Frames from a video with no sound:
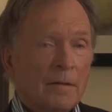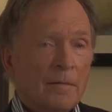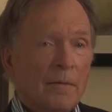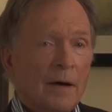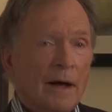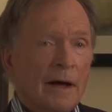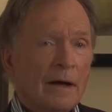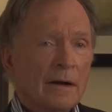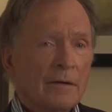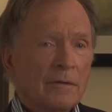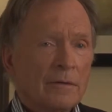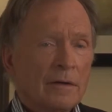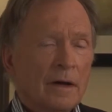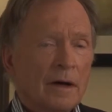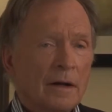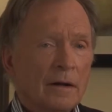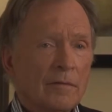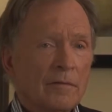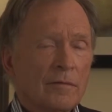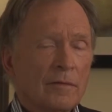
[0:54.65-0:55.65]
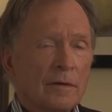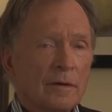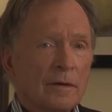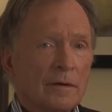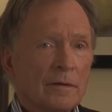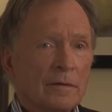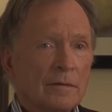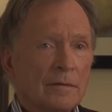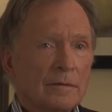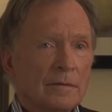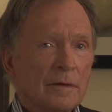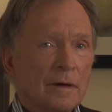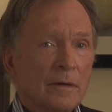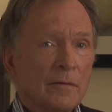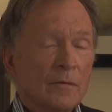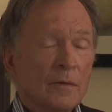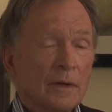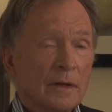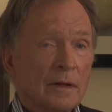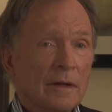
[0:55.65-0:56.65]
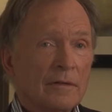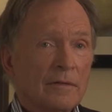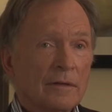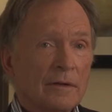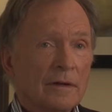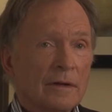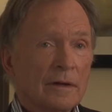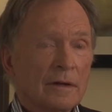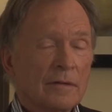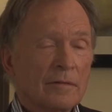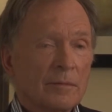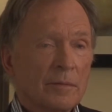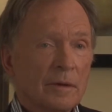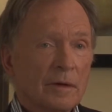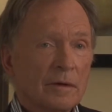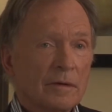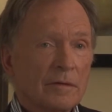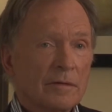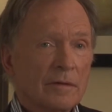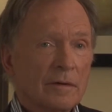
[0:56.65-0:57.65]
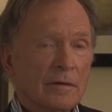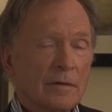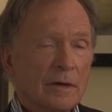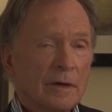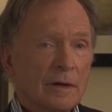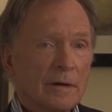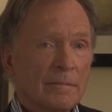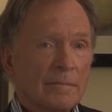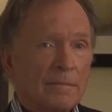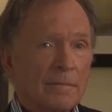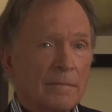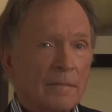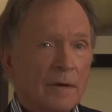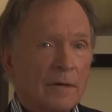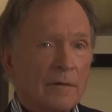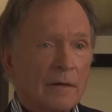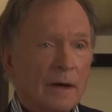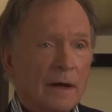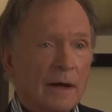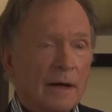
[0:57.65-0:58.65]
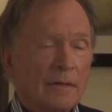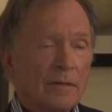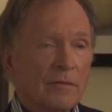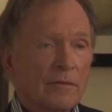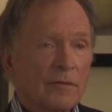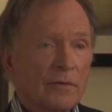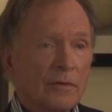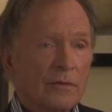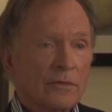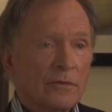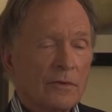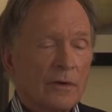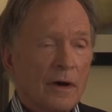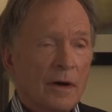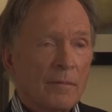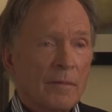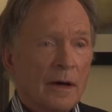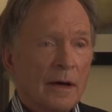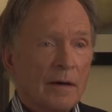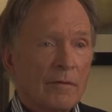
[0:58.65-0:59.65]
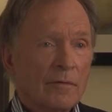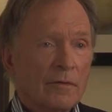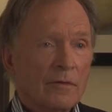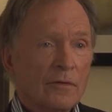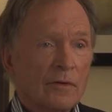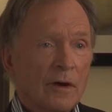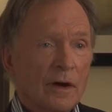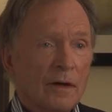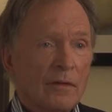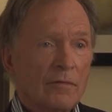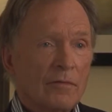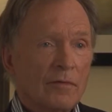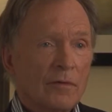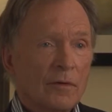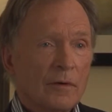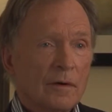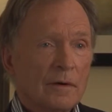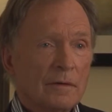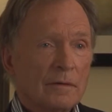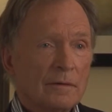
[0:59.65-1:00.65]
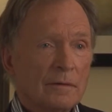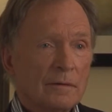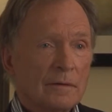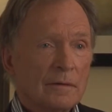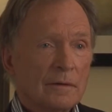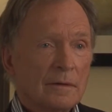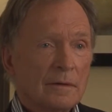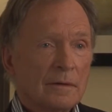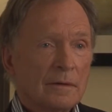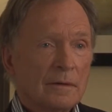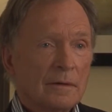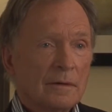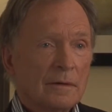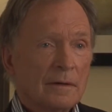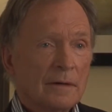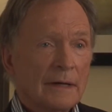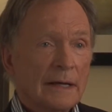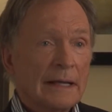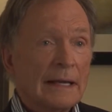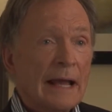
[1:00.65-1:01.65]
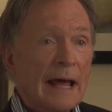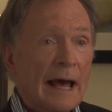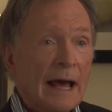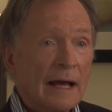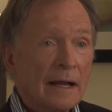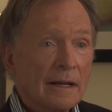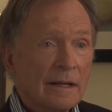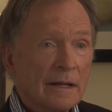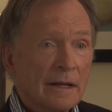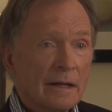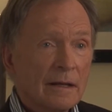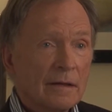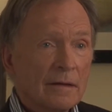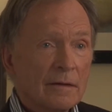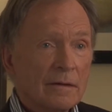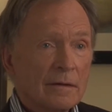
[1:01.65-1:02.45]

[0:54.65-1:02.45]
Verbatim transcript: I had a kind of uh, unrealistic experience too. I got, I got the first job I ever tried for in acting.